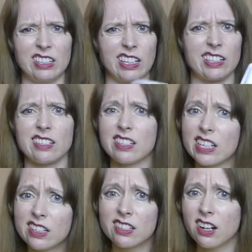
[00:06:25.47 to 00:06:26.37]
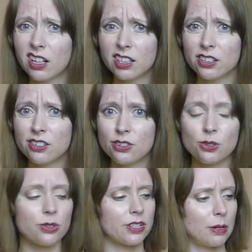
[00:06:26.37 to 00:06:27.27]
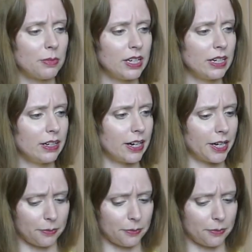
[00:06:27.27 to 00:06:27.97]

like $6 or something.